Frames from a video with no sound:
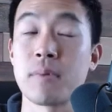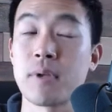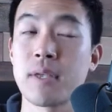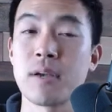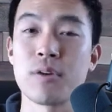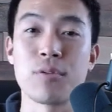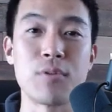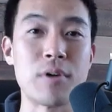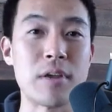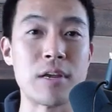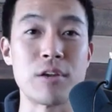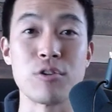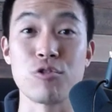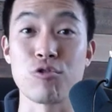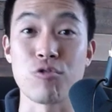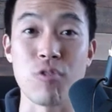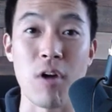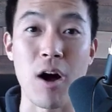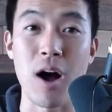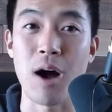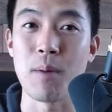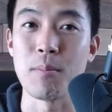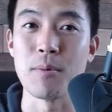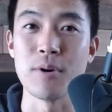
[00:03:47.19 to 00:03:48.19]
Korean
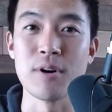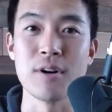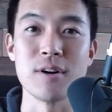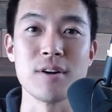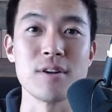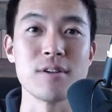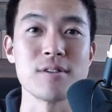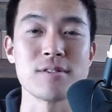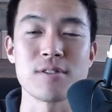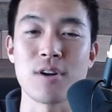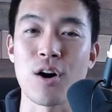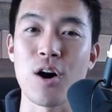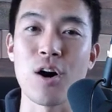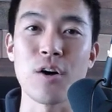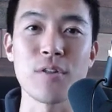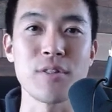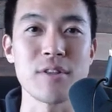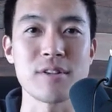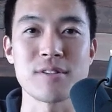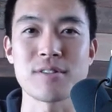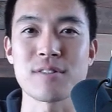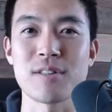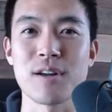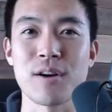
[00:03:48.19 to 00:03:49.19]
dramas, all
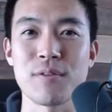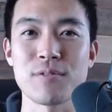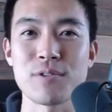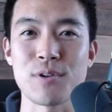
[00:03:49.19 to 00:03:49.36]
this stuff.